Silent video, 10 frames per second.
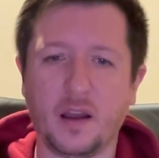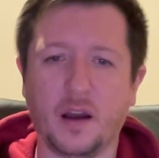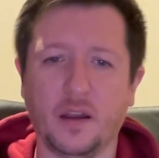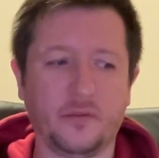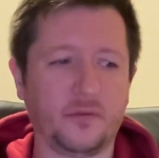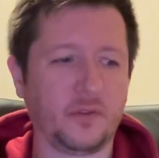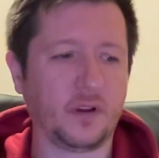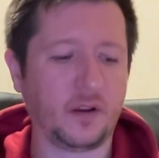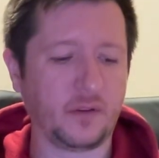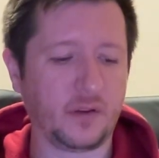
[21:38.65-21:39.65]
I've
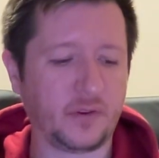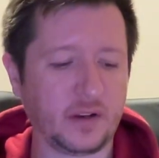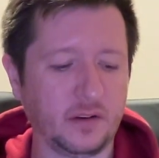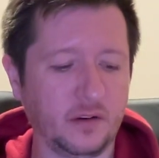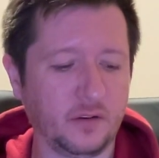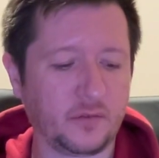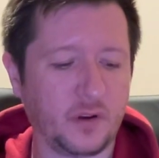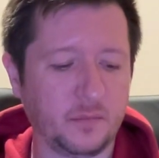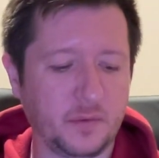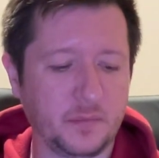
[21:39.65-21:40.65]
had a lot of
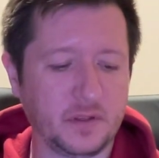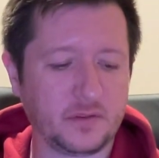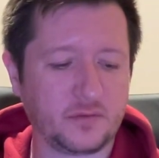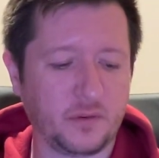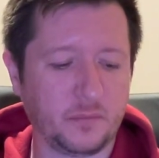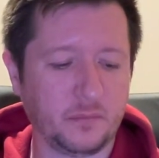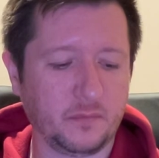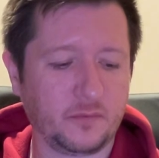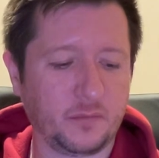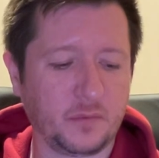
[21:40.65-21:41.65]
compliments
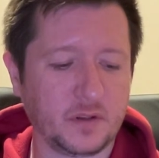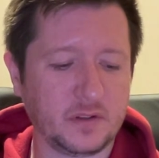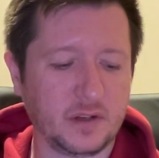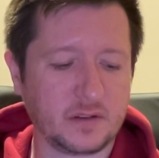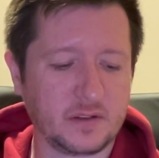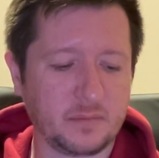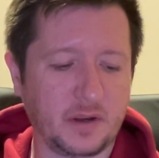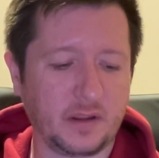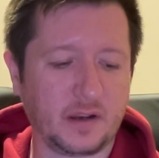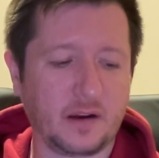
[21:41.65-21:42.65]
from conductors
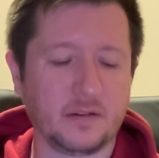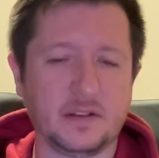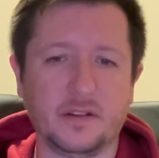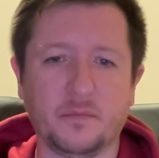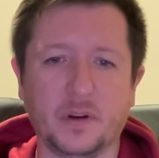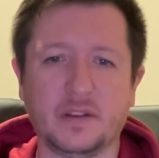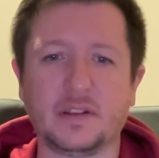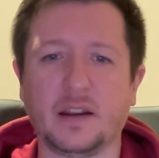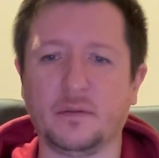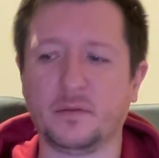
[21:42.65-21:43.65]
about the clarity of my
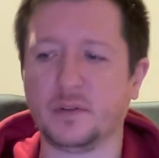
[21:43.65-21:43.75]
sound,